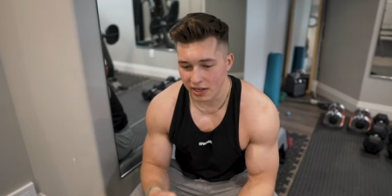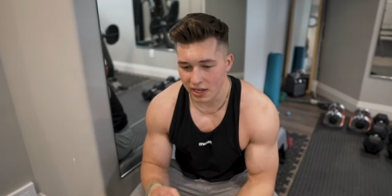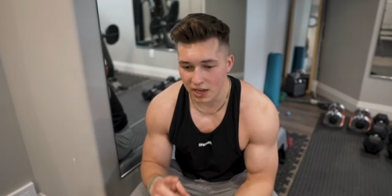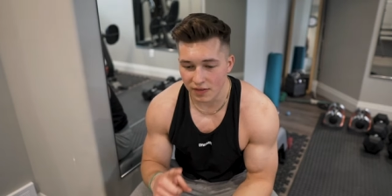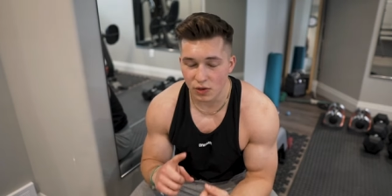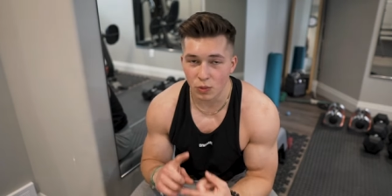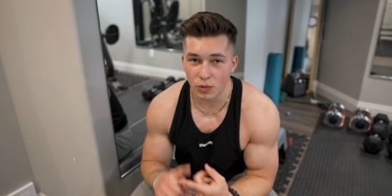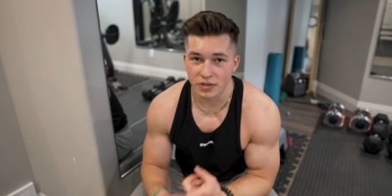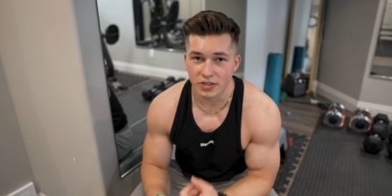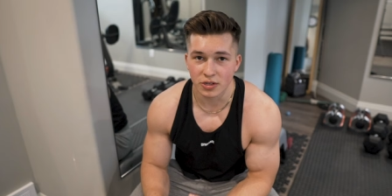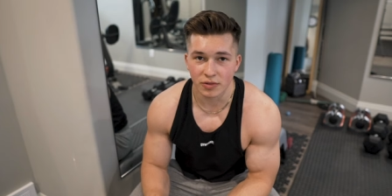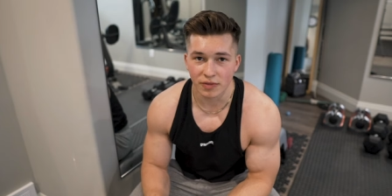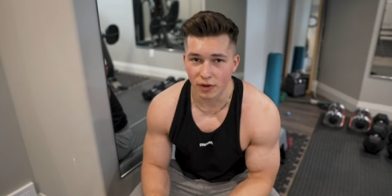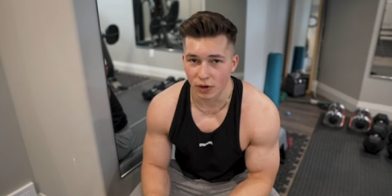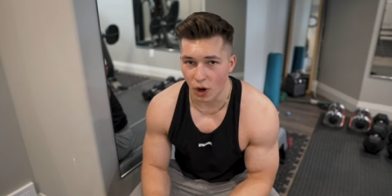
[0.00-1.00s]
I gave you what to
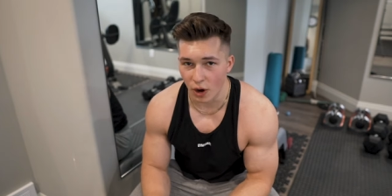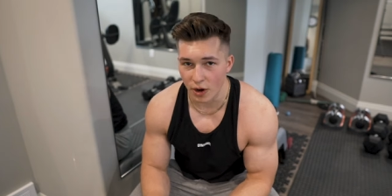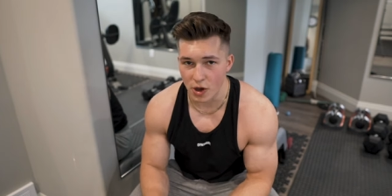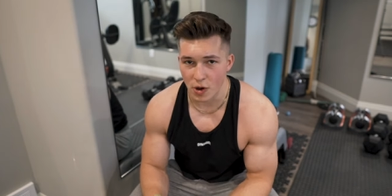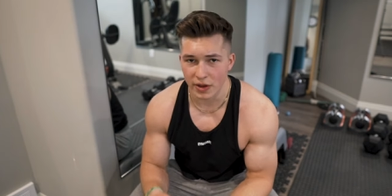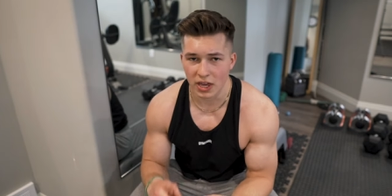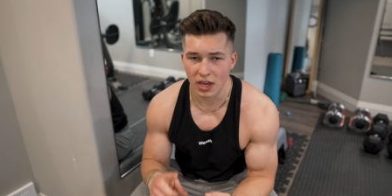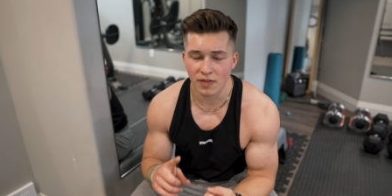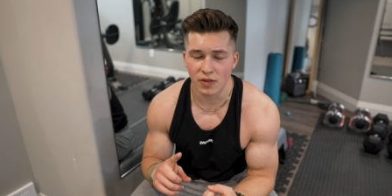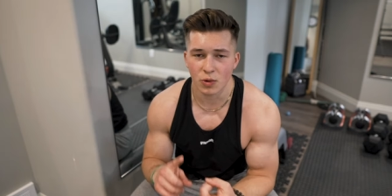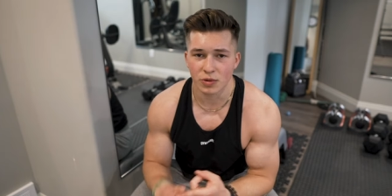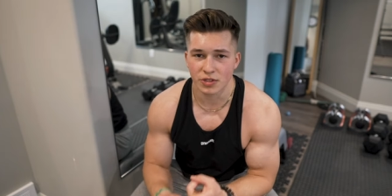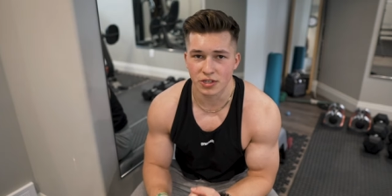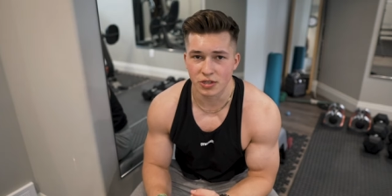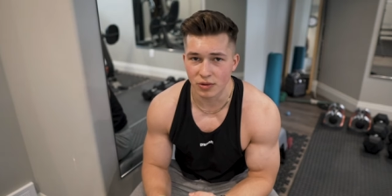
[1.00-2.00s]
do for cardio. I gave you
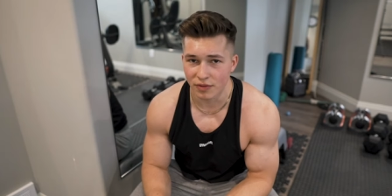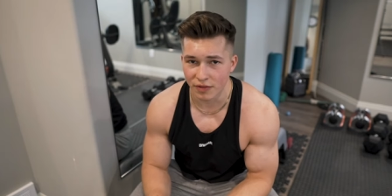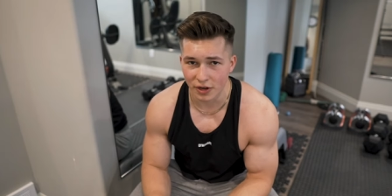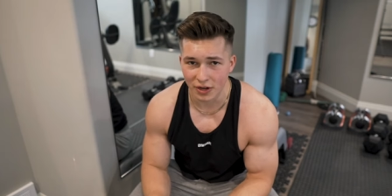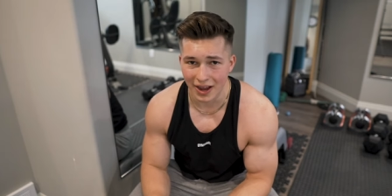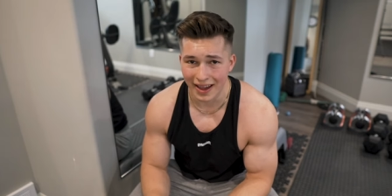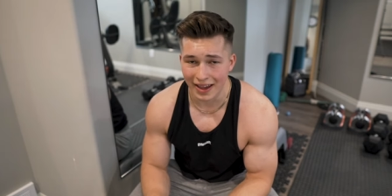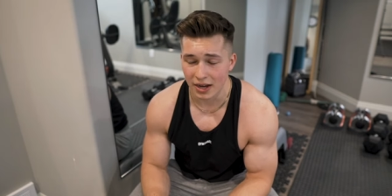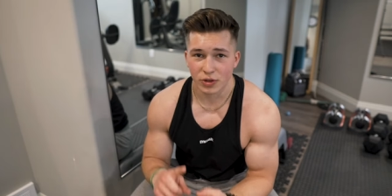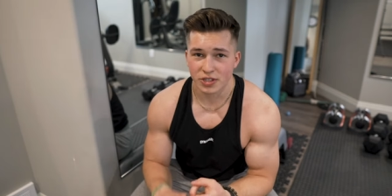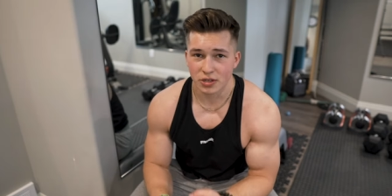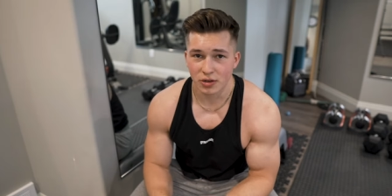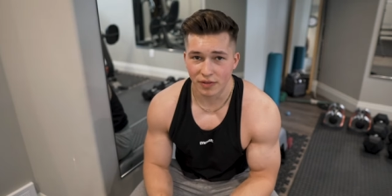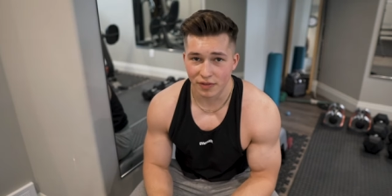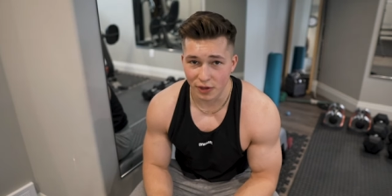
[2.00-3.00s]
what to do for your diet, what
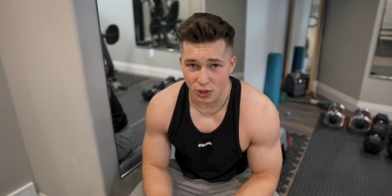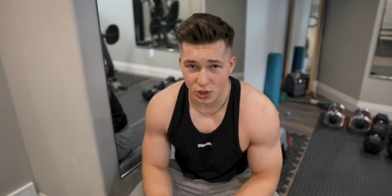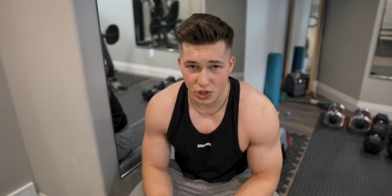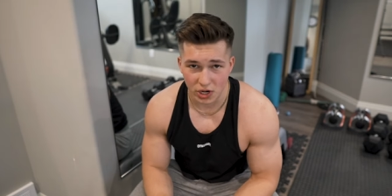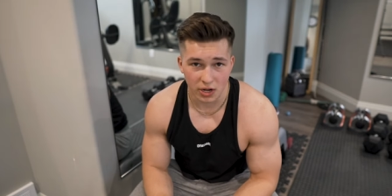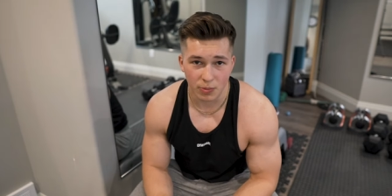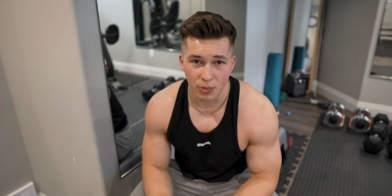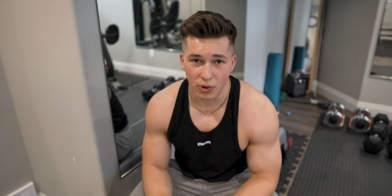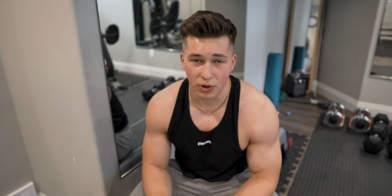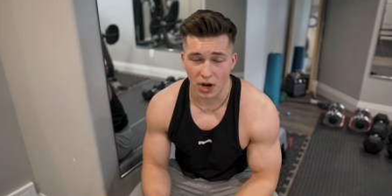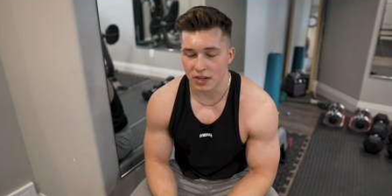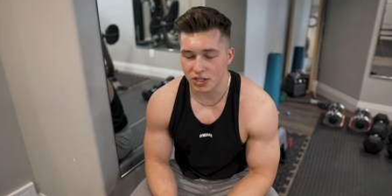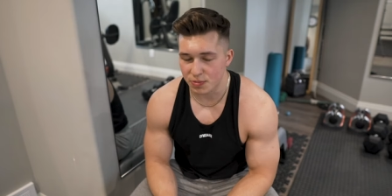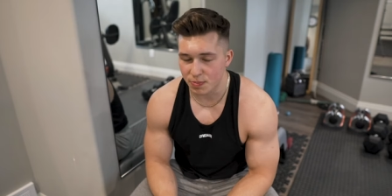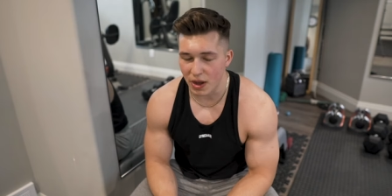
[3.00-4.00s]
to do for your training
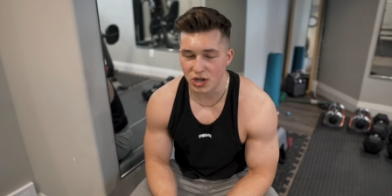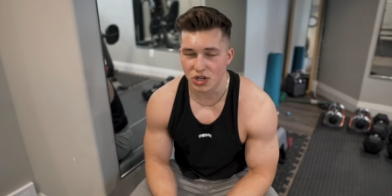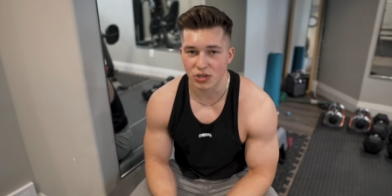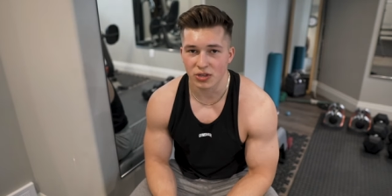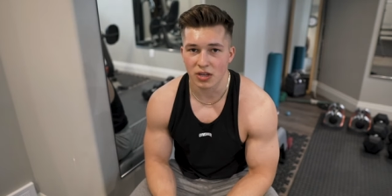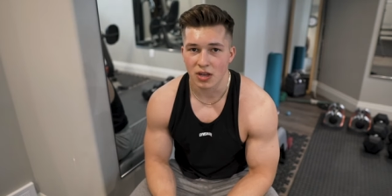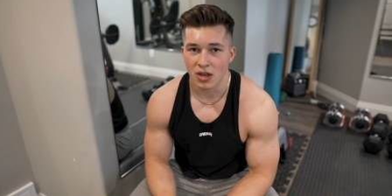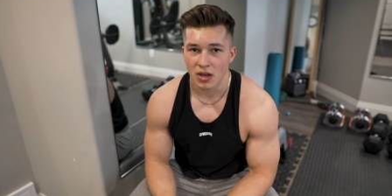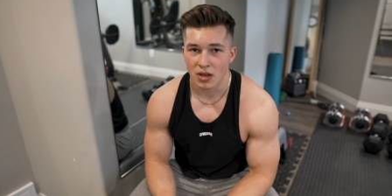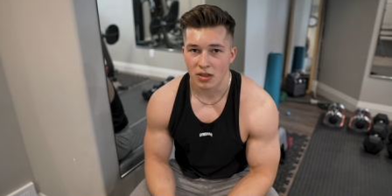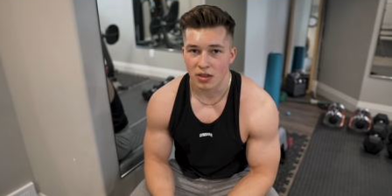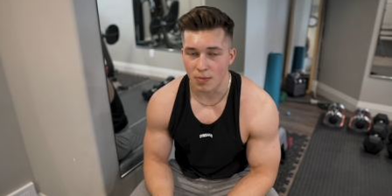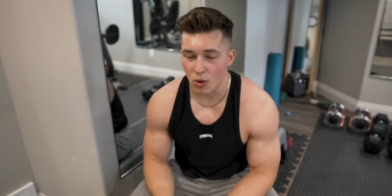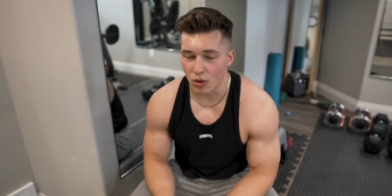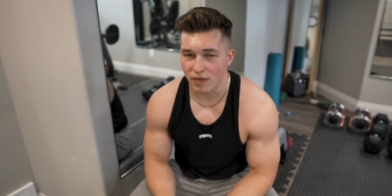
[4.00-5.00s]
program, especially
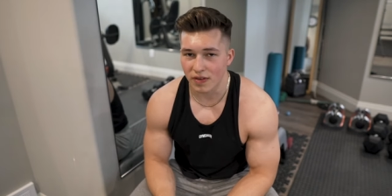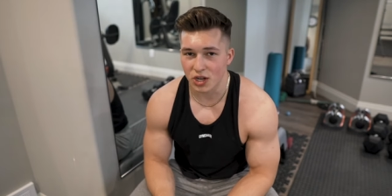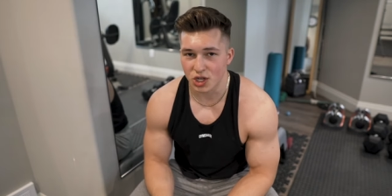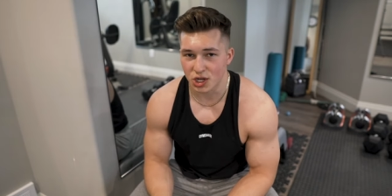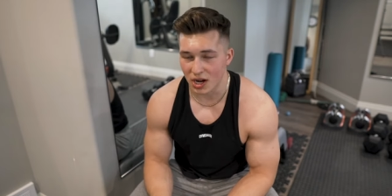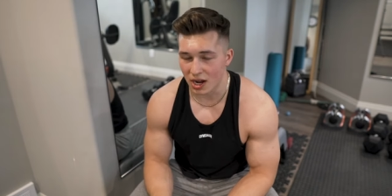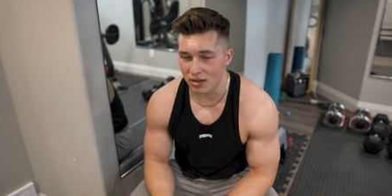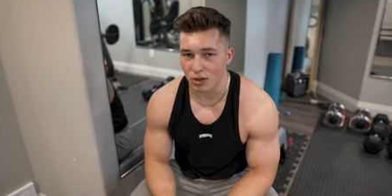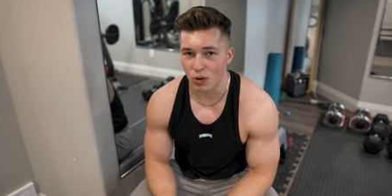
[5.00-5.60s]
the motivation and